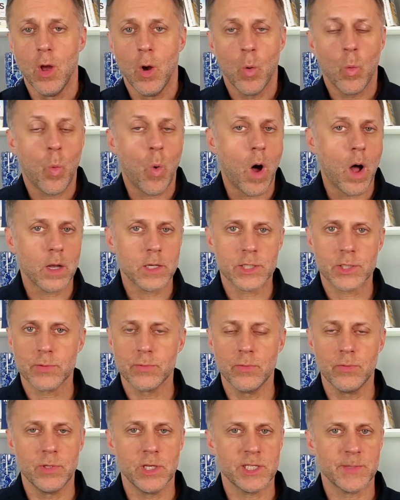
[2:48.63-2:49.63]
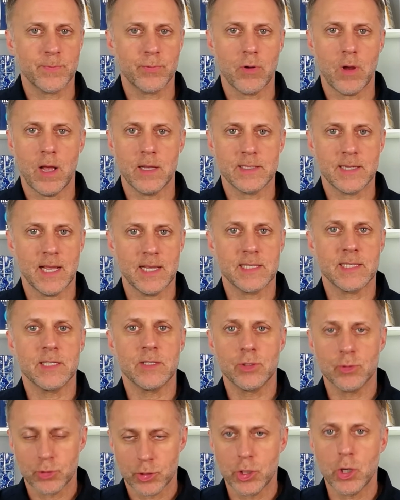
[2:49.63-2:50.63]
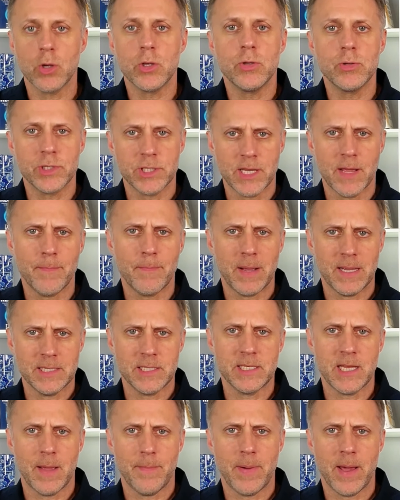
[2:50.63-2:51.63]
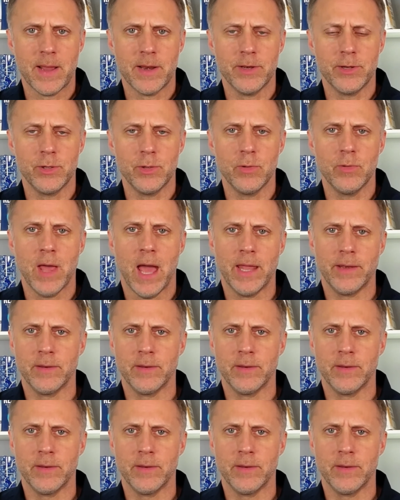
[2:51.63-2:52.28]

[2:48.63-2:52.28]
walks through this process and will show you step by step how to do that.